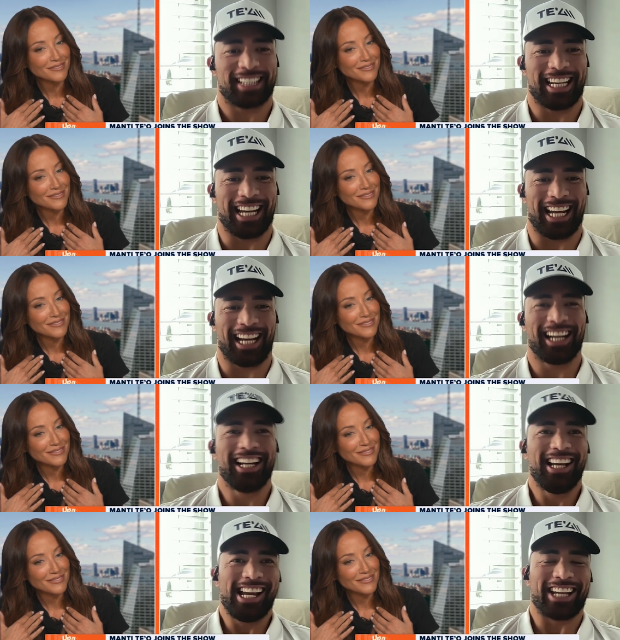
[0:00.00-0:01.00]
Speaker 1: Yeah,
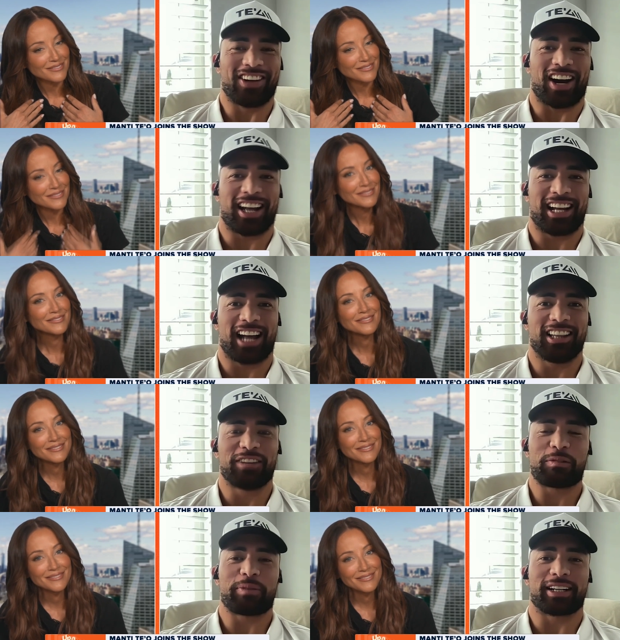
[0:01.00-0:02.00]
you know, I, I
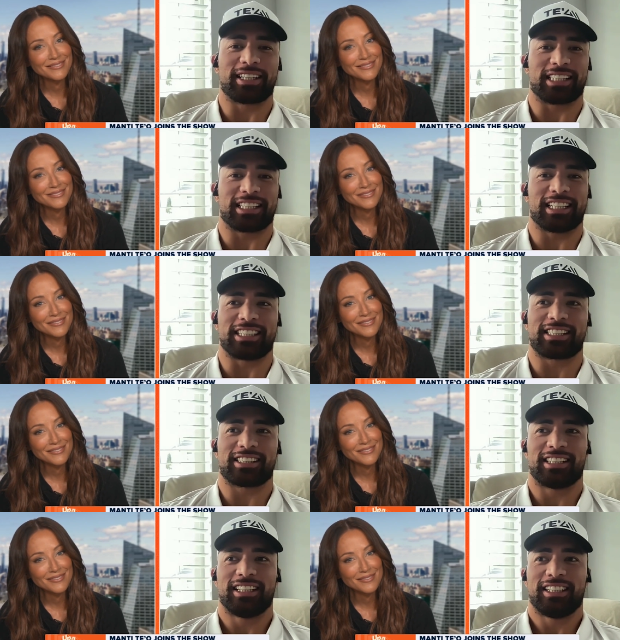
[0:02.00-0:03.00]
love it because it's
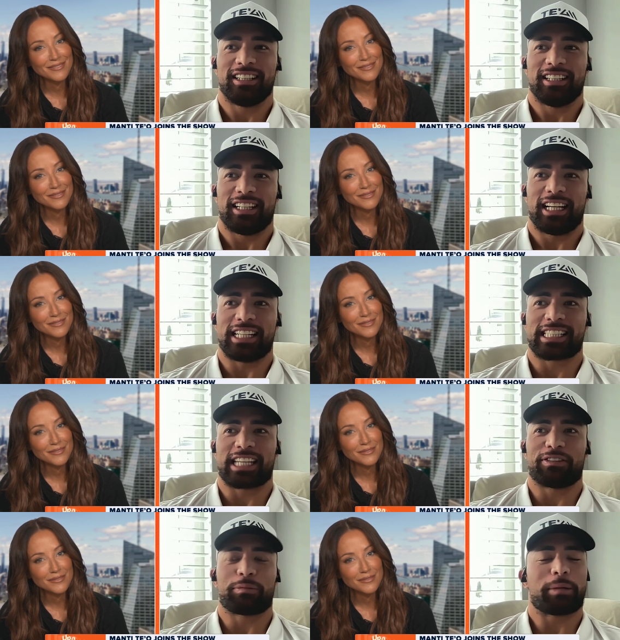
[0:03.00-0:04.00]
it's
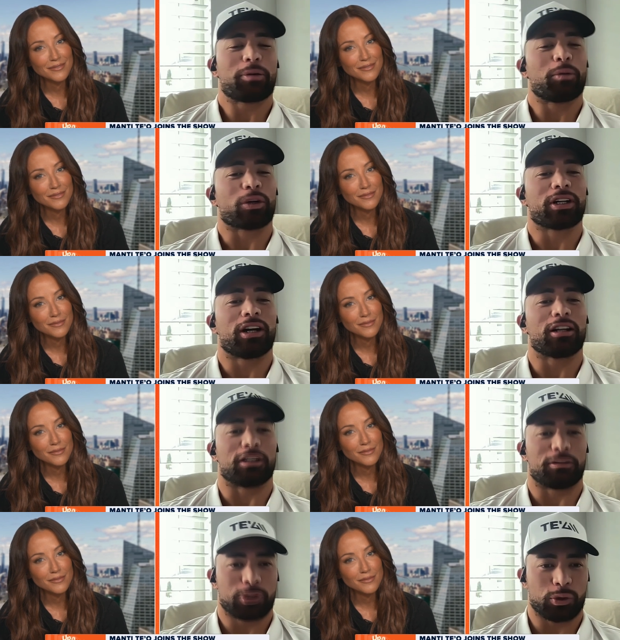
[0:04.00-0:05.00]
it's giving people more color